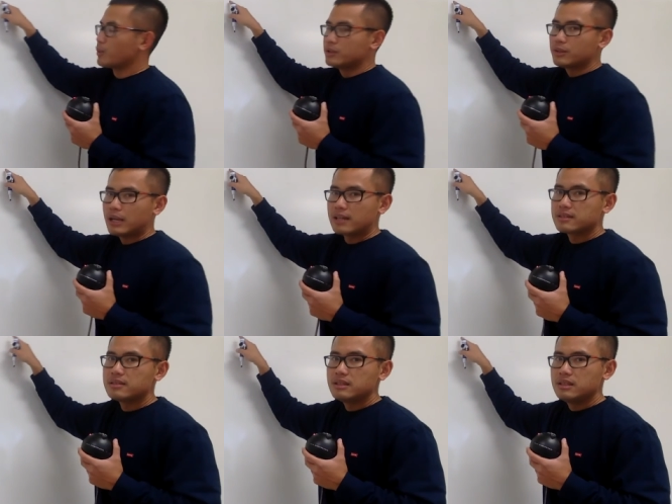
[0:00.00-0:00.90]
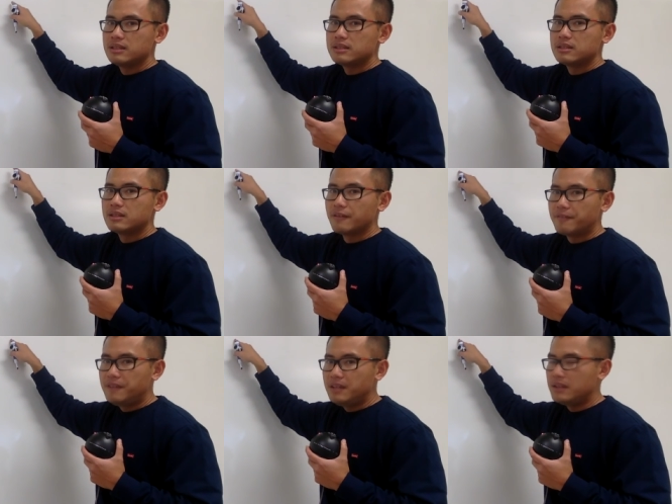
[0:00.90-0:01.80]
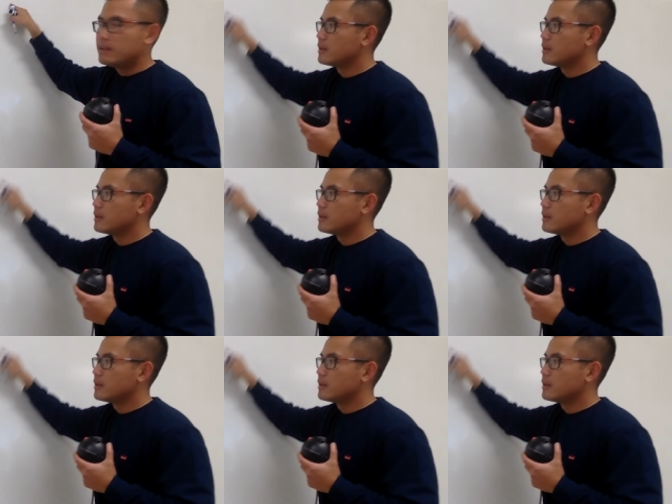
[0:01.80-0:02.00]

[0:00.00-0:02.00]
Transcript: horizontal axis is the phi